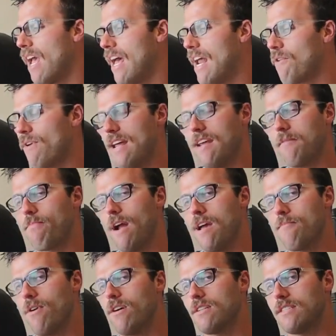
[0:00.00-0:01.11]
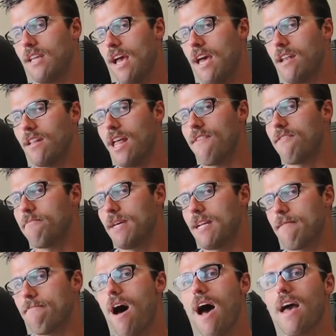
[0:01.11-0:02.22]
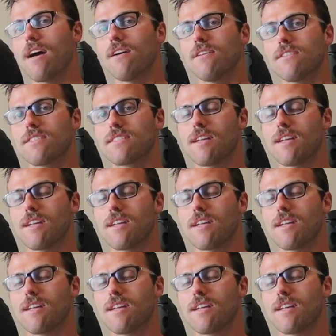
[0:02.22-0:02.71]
I ran at probably about 10, 11 minute miles.